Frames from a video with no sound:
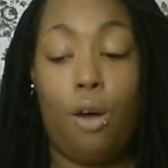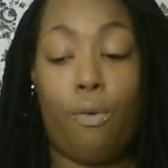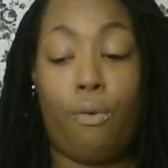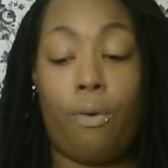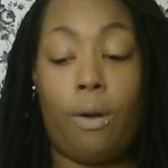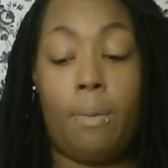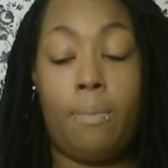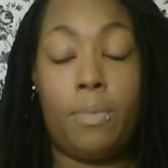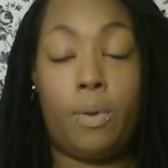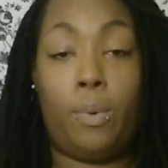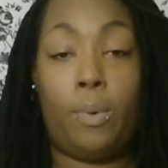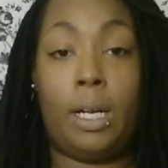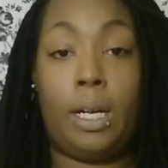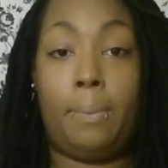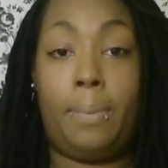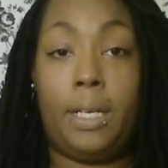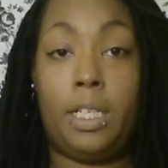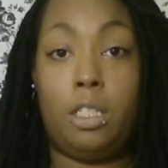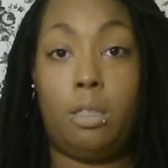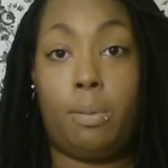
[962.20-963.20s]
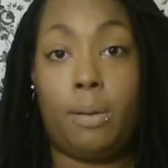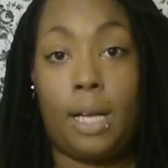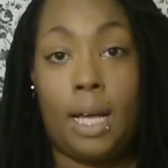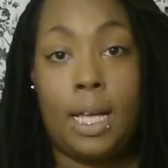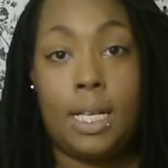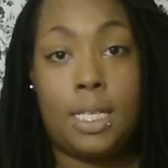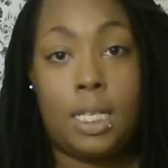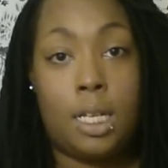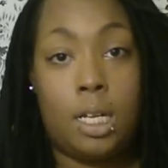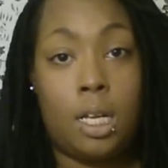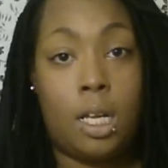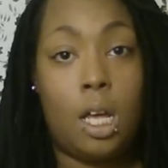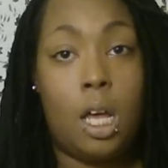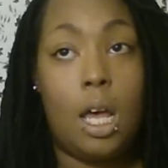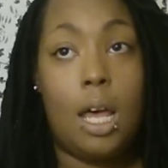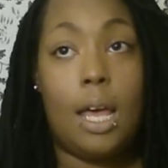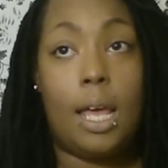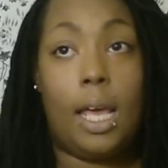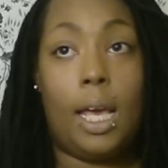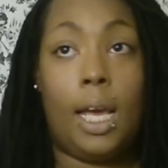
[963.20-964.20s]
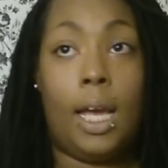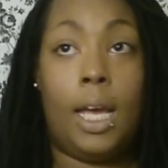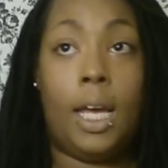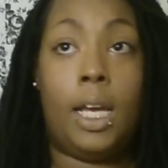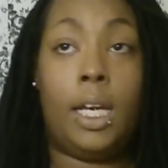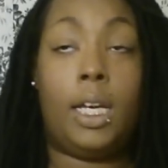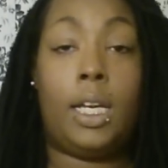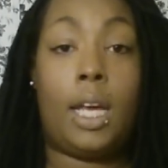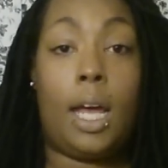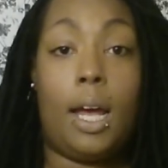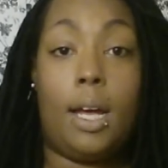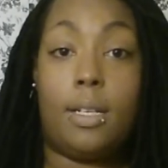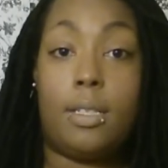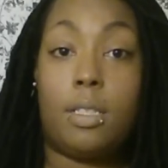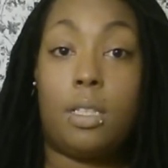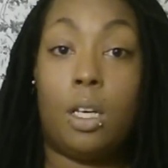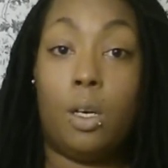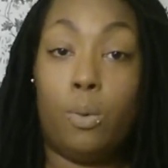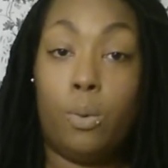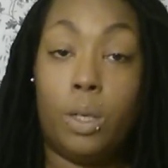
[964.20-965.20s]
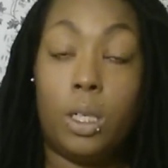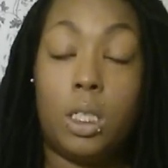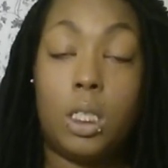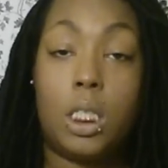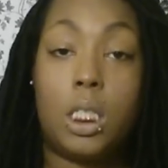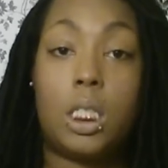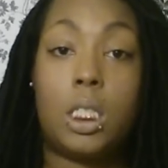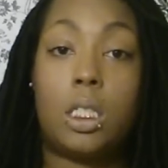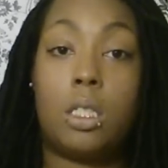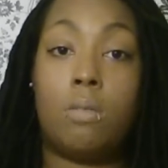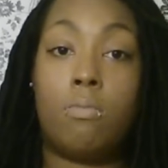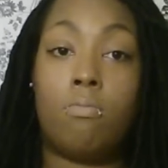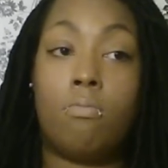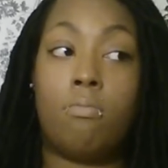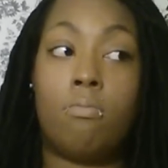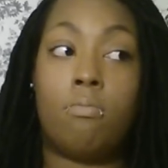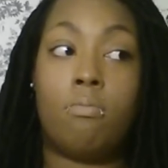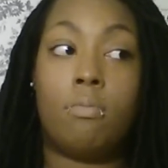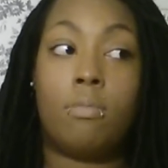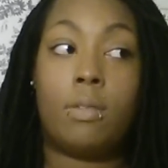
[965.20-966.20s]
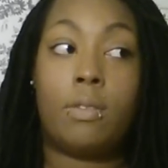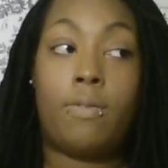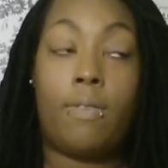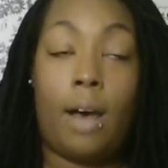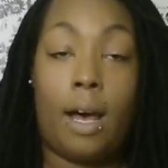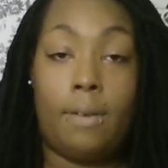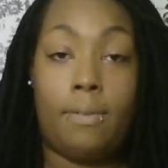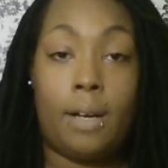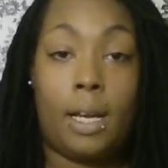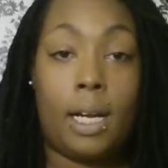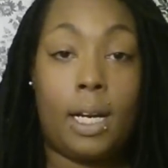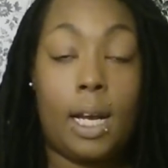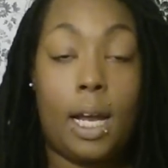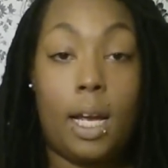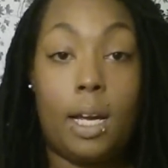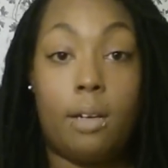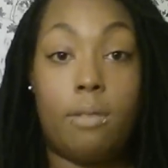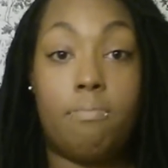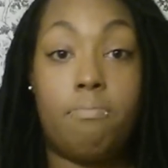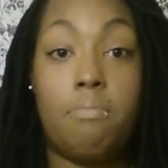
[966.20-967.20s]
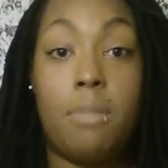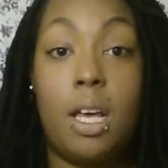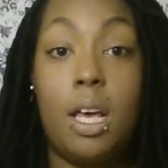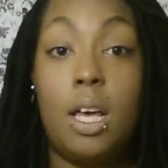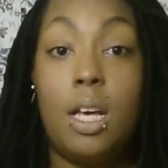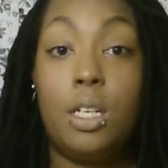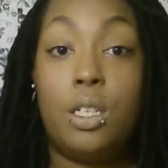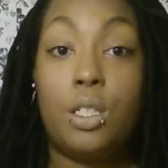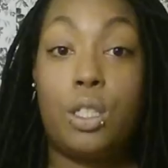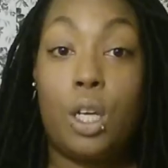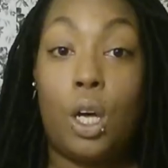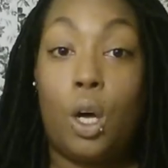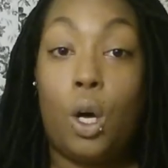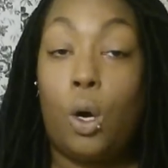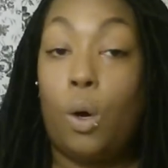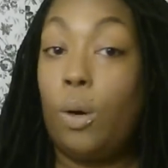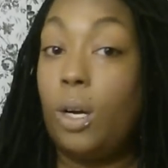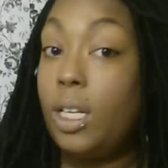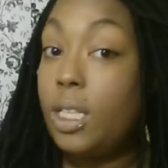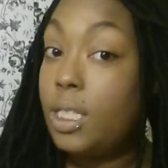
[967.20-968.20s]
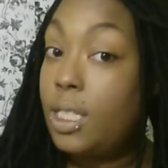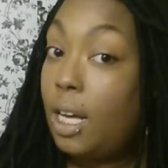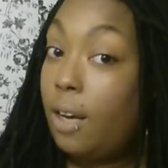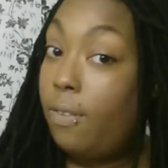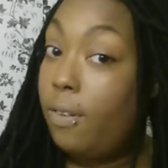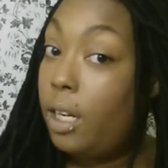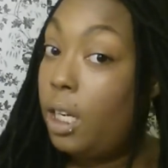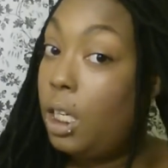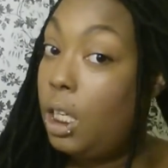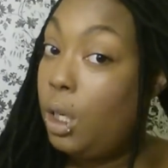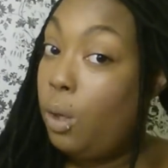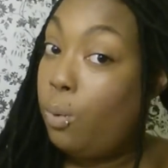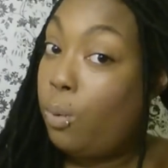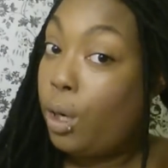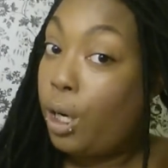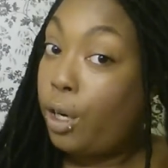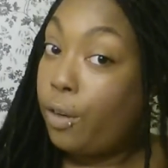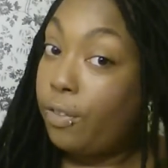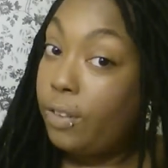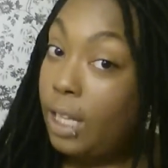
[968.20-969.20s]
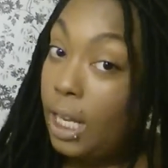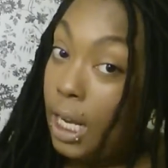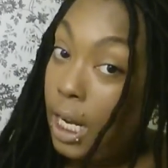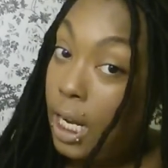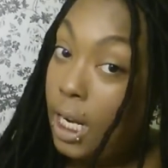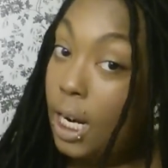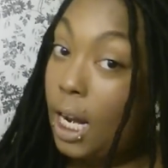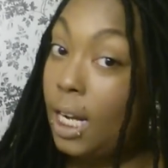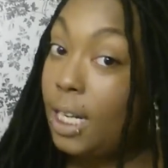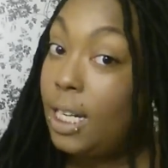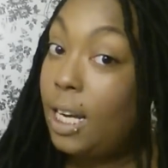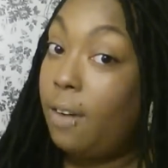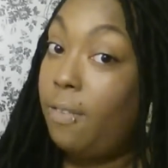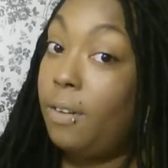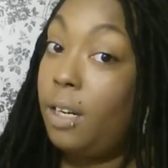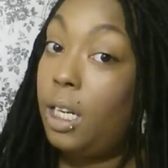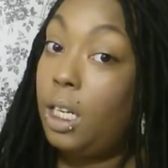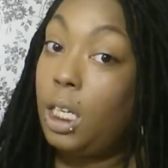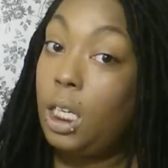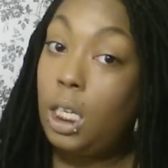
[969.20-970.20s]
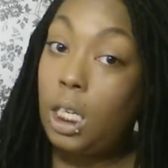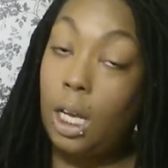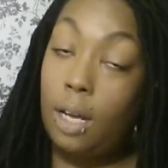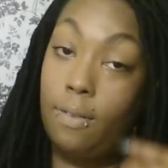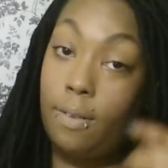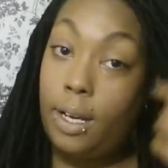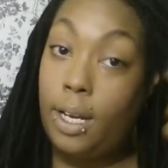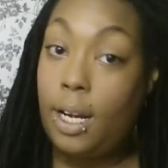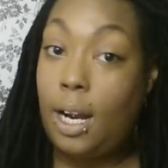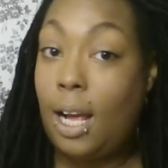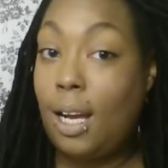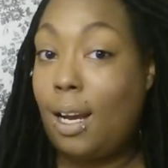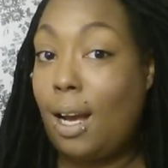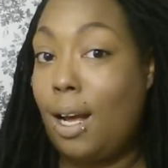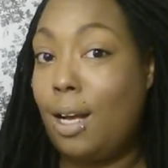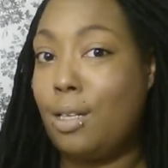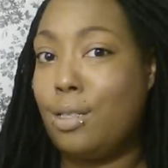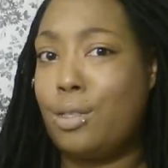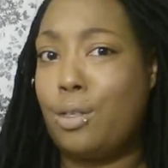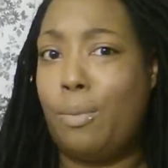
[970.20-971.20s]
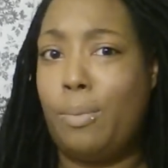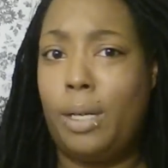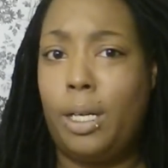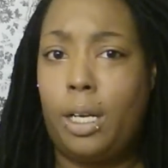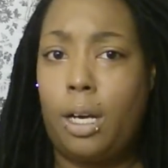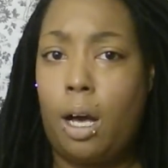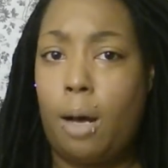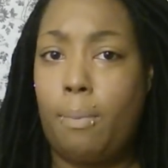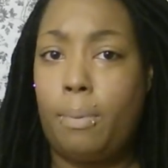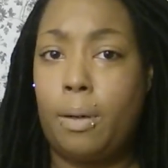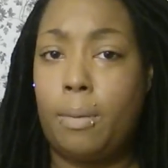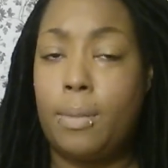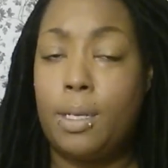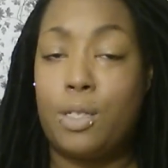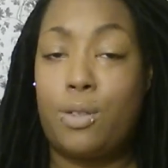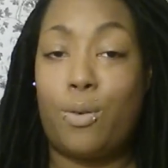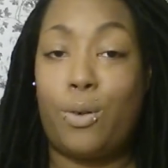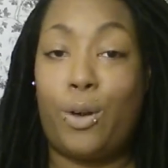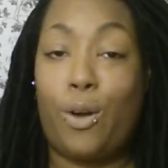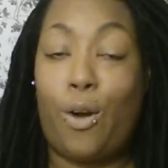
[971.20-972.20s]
from the one at PG Plaza, and yes, it was $5.99. So it's definitely worth it. I definitely love it. I got so many compliments on